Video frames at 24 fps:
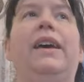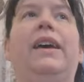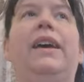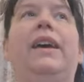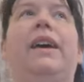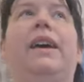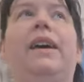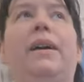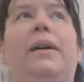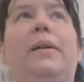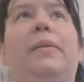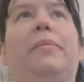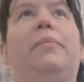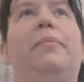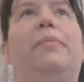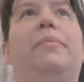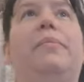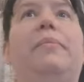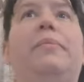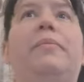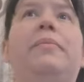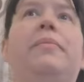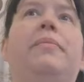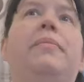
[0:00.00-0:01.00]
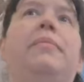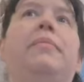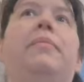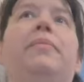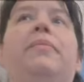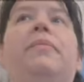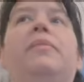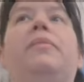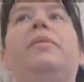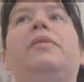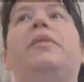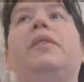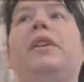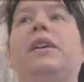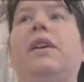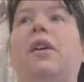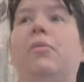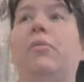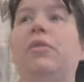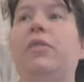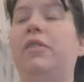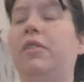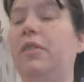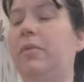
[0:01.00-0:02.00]
So yeah, I
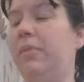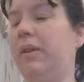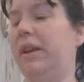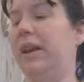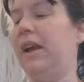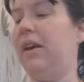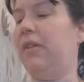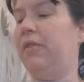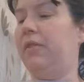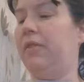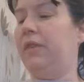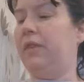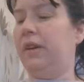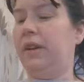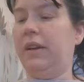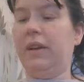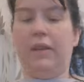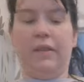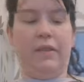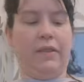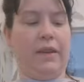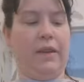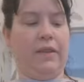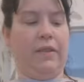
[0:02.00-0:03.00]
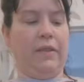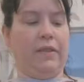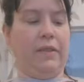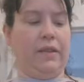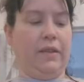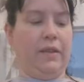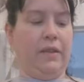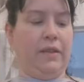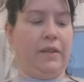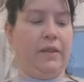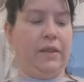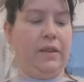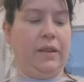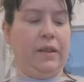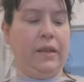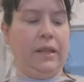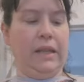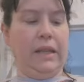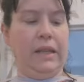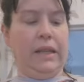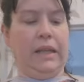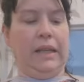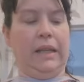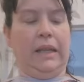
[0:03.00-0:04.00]
want to do my nails today because they just look
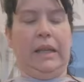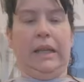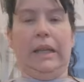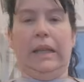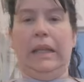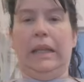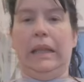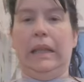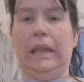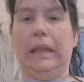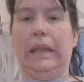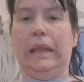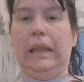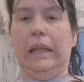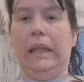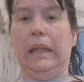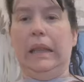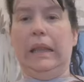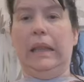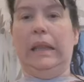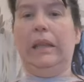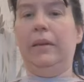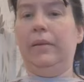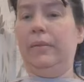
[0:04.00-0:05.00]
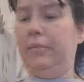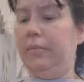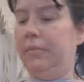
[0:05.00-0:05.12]
bleh.